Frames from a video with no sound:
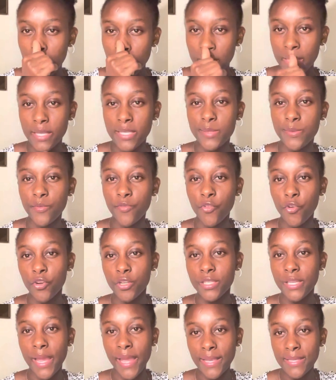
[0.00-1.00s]
That's before
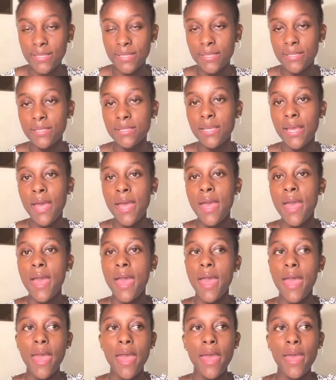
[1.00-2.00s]
taxes.
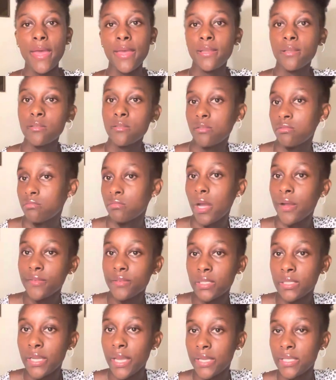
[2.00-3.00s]
And
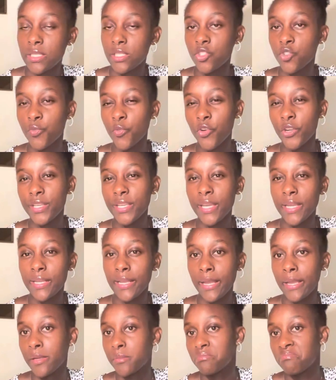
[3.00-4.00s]
after taxes, you probably get
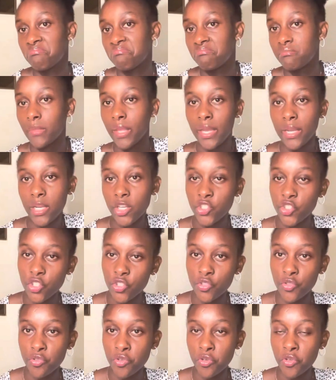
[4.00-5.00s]
like 900
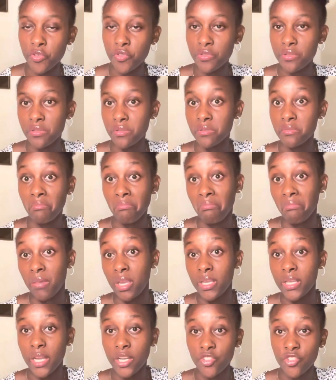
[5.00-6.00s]
euros,
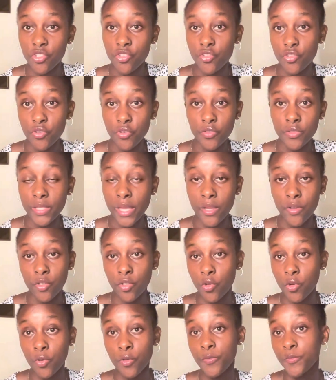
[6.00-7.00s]
800 euros. I don't
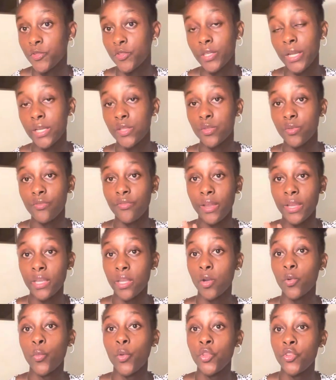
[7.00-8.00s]
know. You guys will find
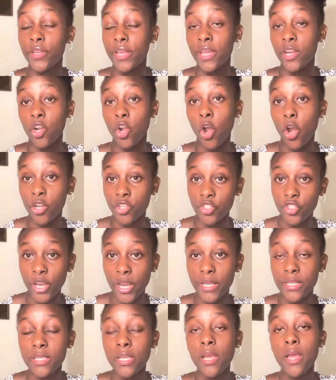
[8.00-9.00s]
out when you get a
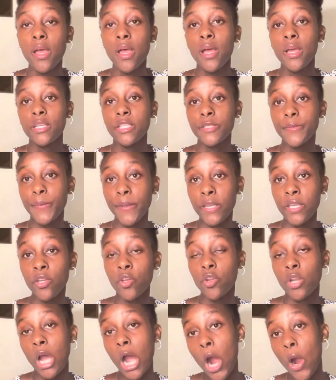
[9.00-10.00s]
contract, depending
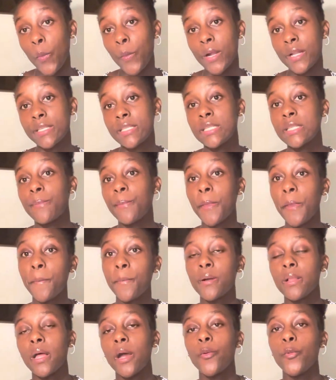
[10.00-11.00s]
on how much the
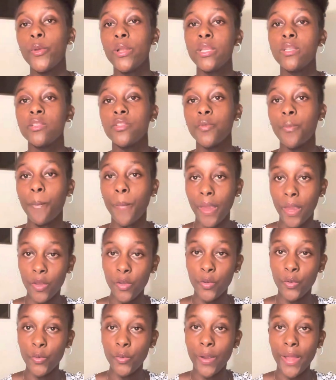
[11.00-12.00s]
people are willing to pay
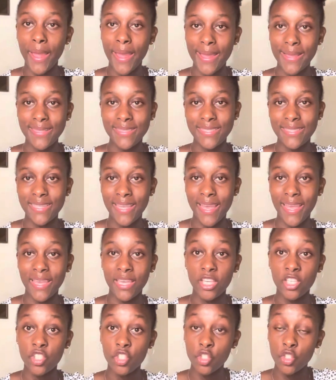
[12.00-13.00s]
you as
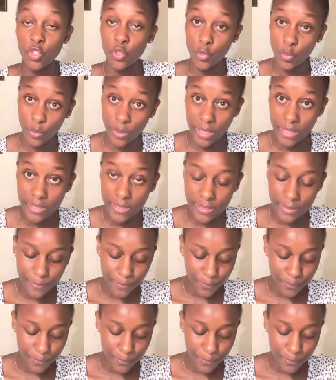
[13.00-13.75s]
a student.